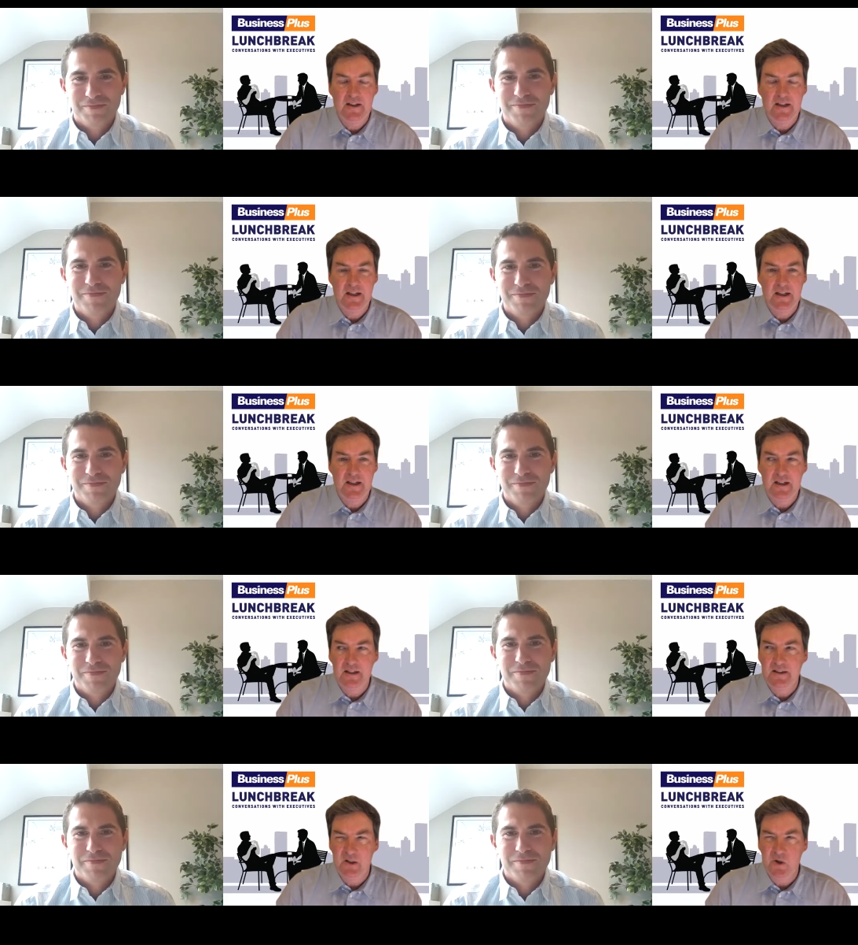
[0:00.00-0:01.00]
Speaker 1: in the
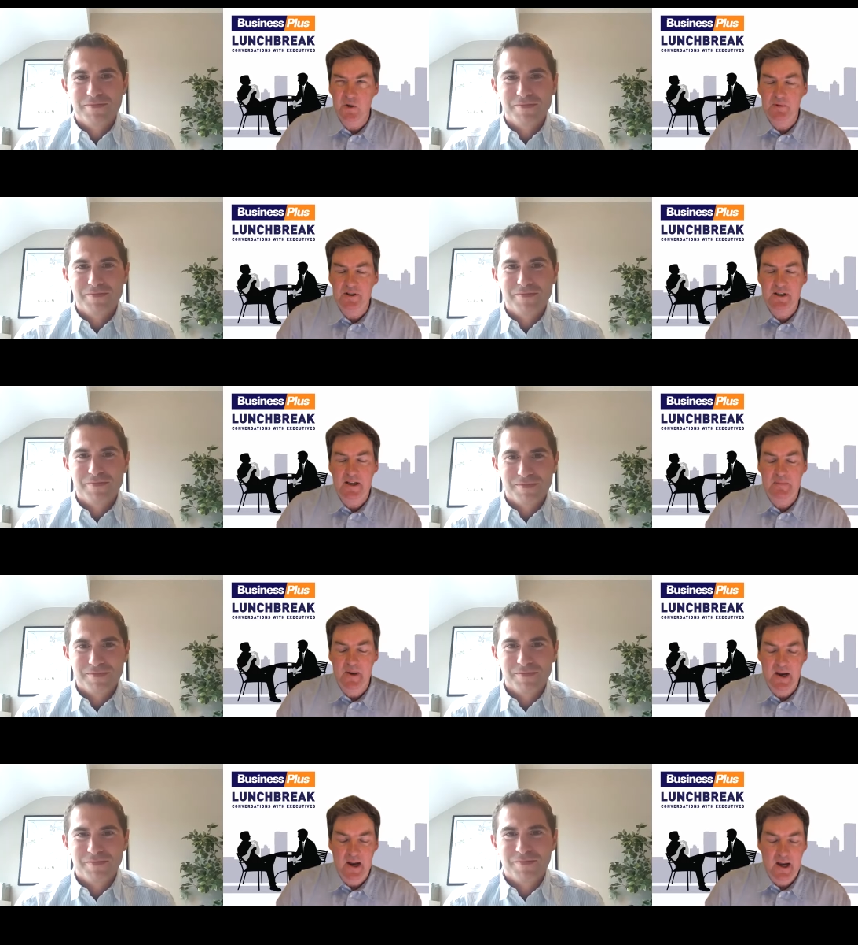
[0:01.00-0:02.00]
uh, the corporate
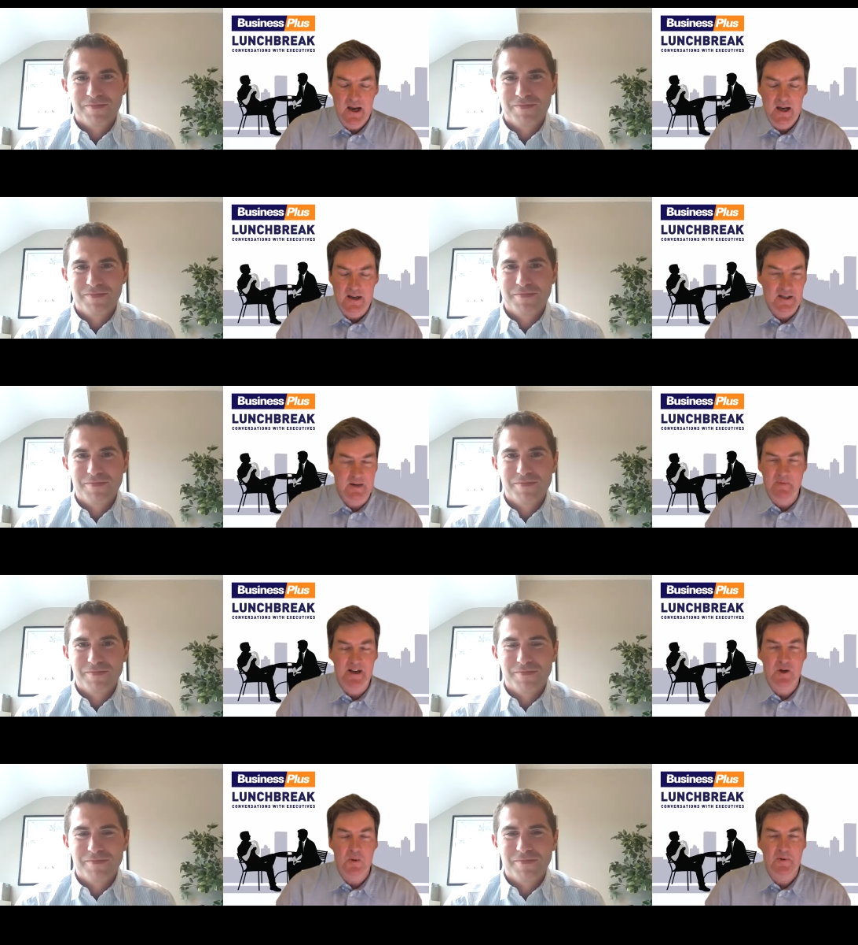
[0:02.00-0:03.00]
team. Is there a
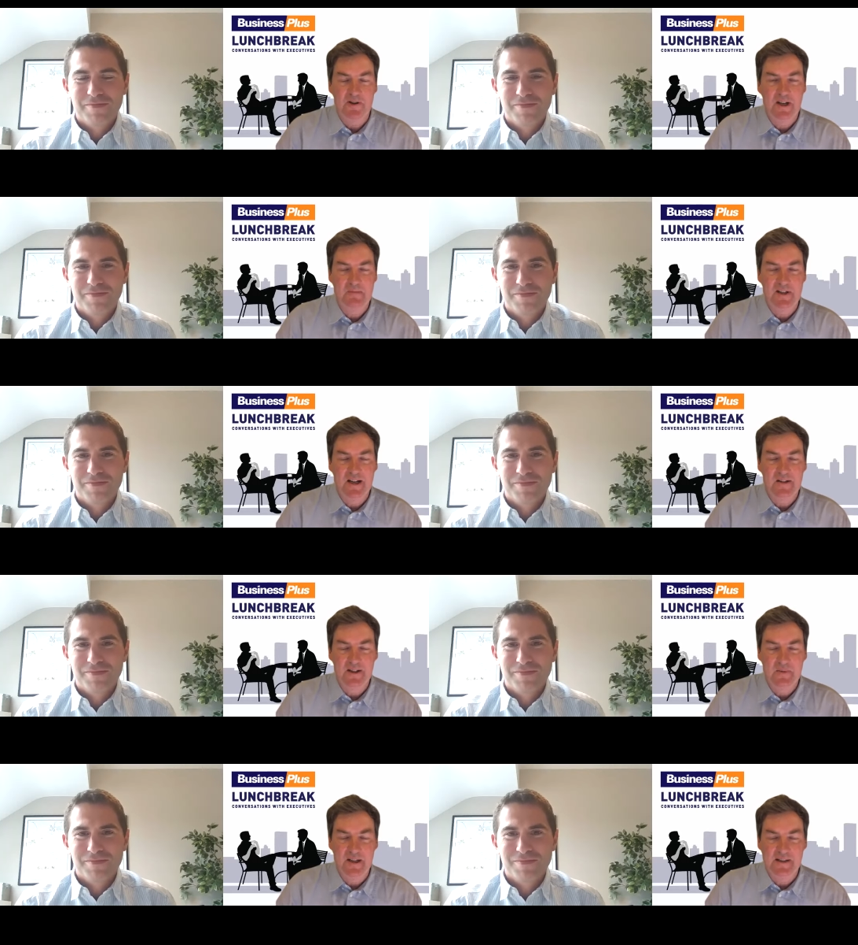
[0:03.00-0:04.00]
big corporate team down
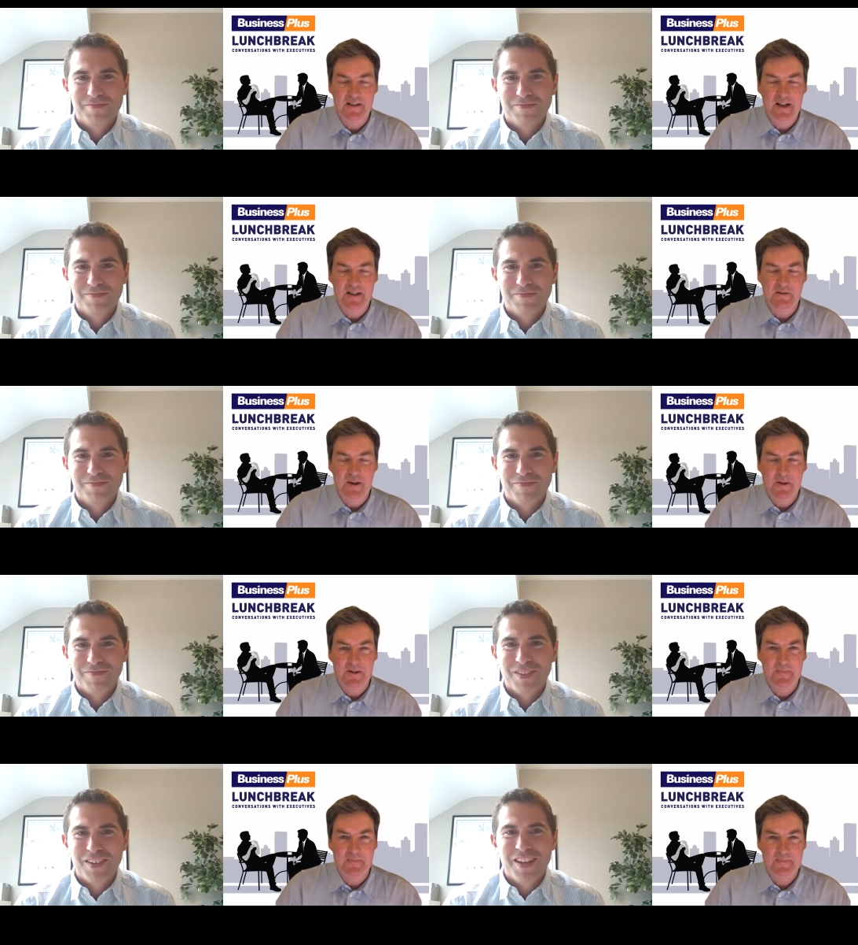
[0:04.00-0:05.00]
there in Mason Hayes,
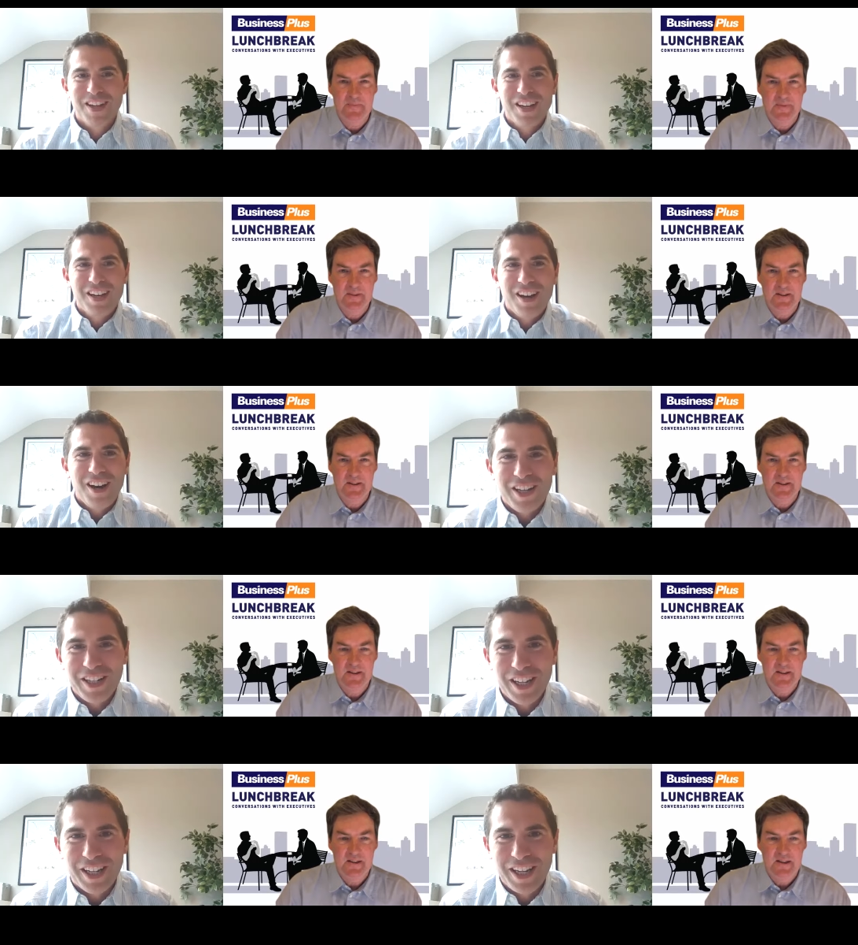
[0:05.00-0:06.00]
Robert?
Speaker 2: Hi,
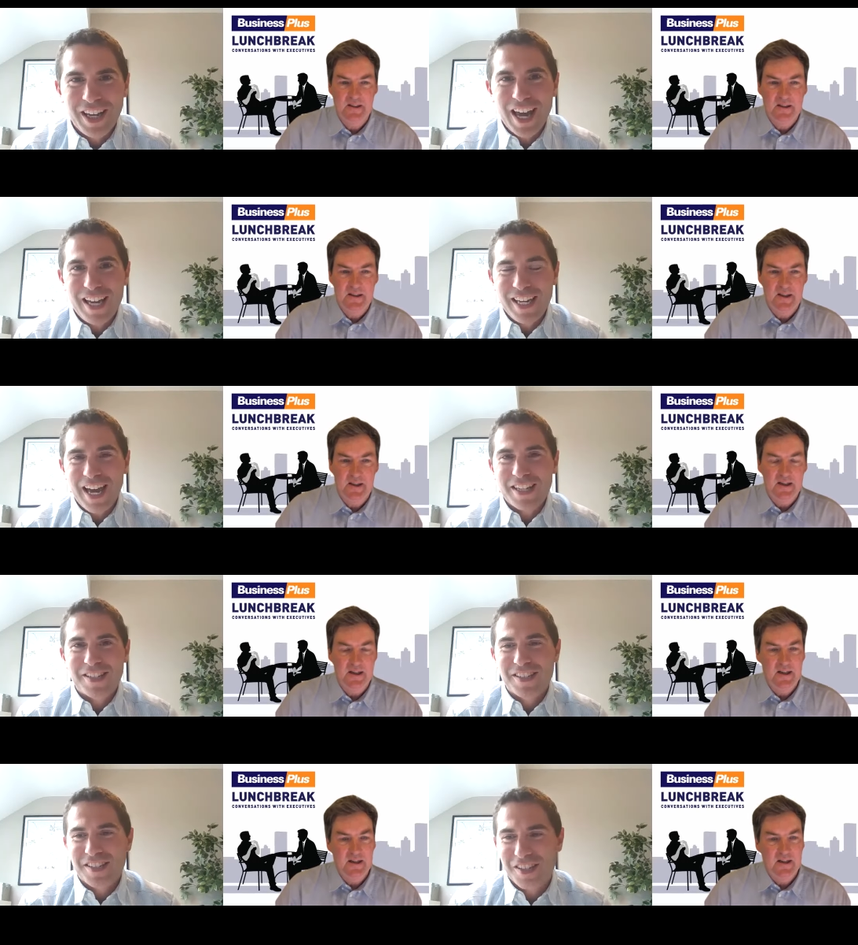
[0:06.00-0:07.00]
Nick. Uh,
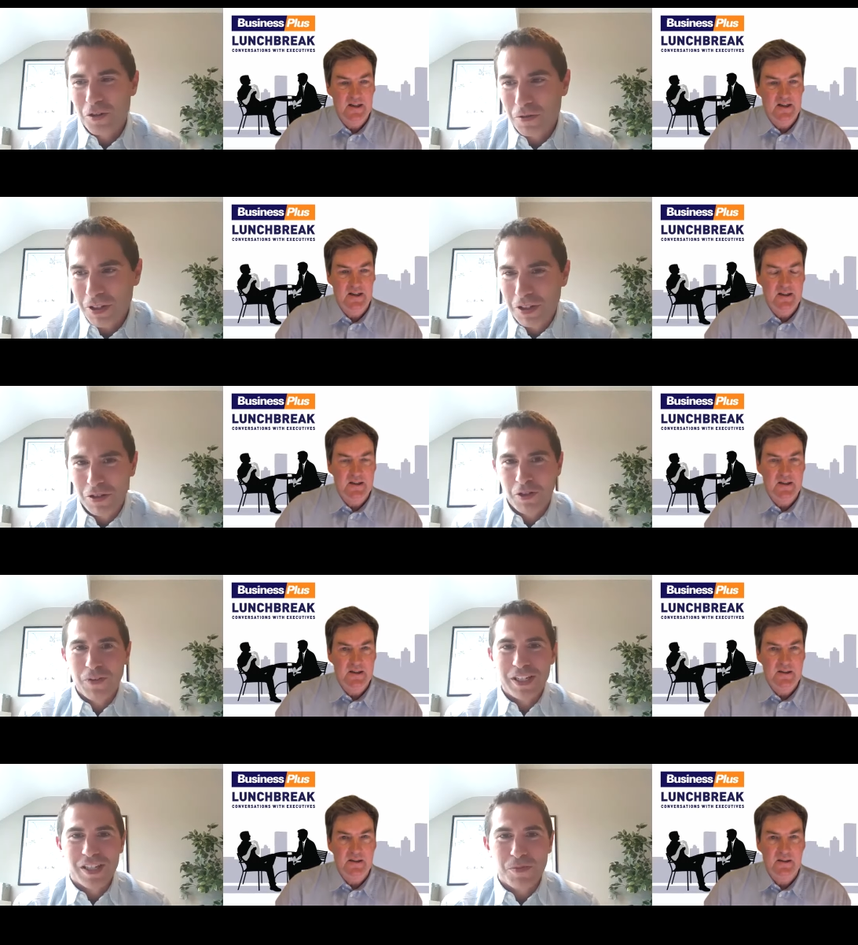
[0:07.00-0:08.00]
yes, so lo-
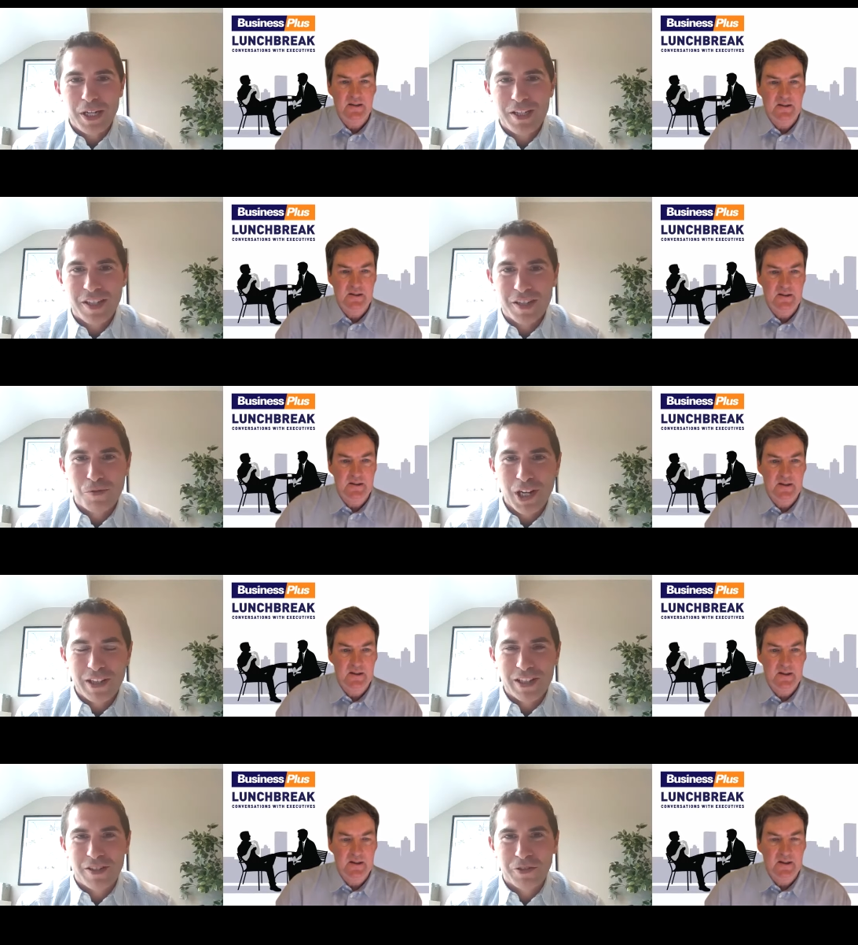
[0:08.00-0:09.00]
lovely to speak to you as well
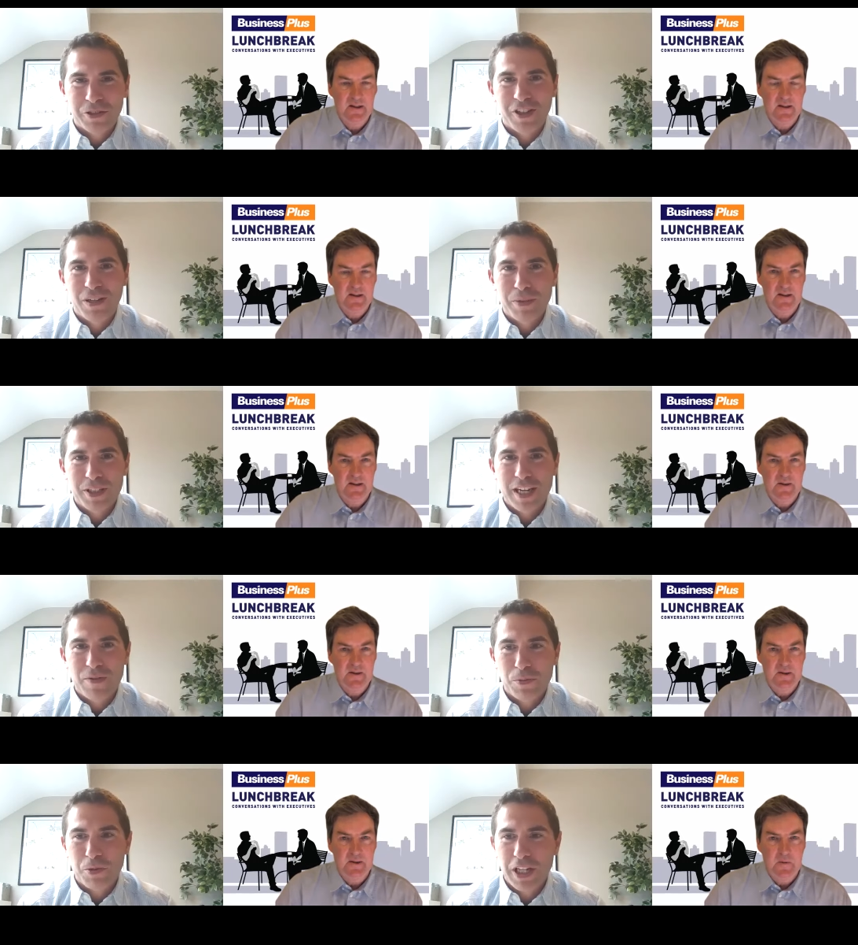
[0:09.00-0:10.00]
this lunchtime and to
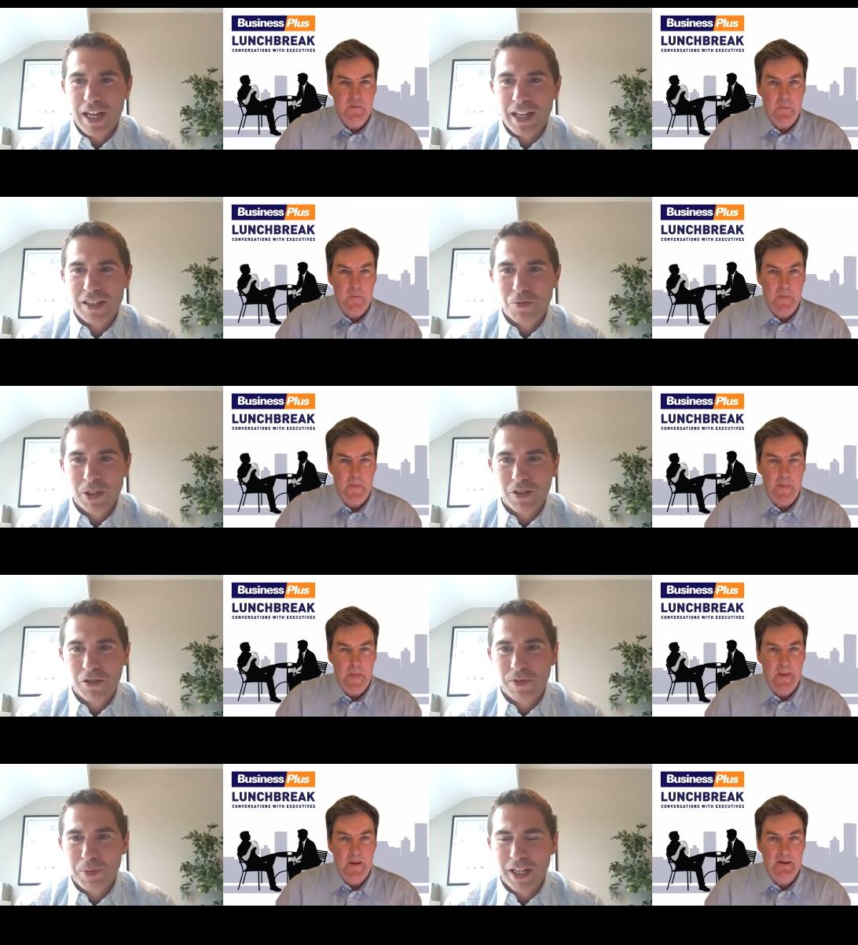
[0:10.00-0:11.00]
everybody else. We do
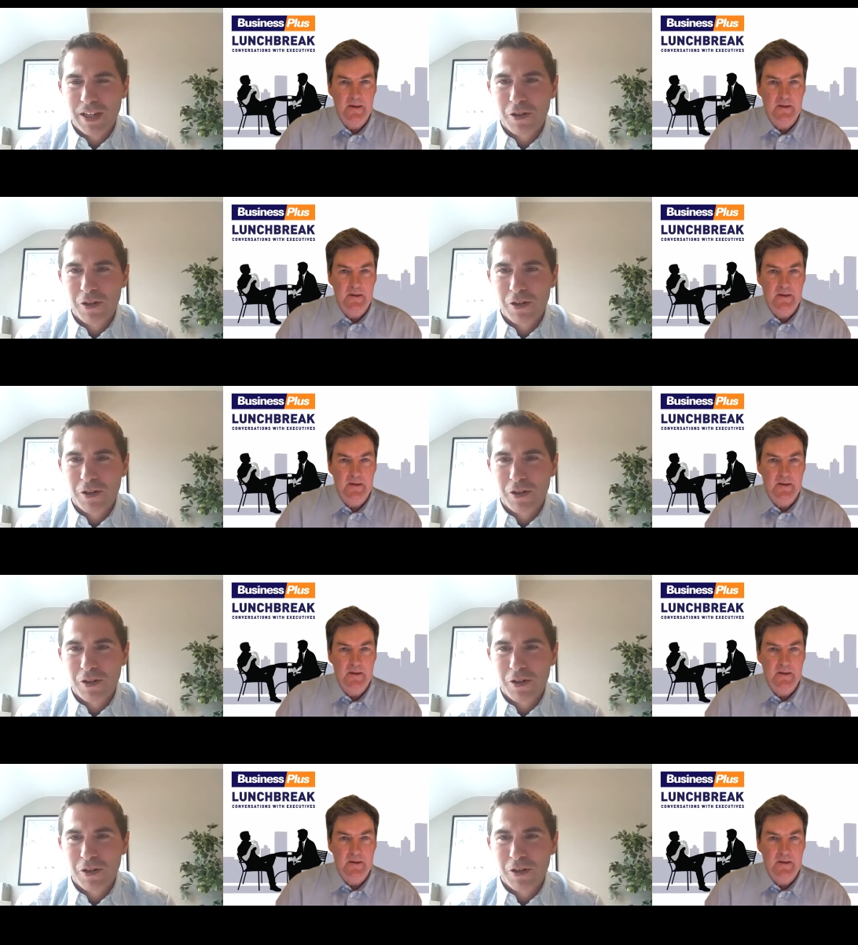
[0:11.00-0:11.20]
have a big